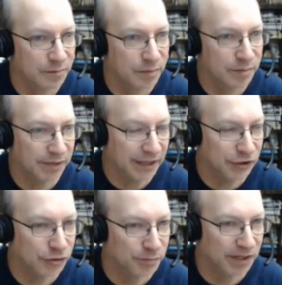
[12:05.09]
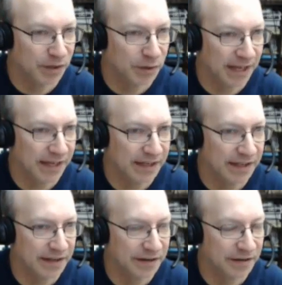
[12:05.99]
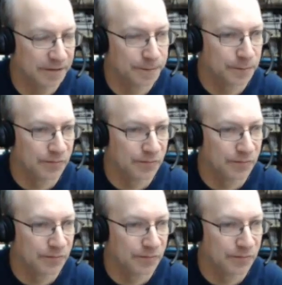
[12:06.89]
But black should be okay here.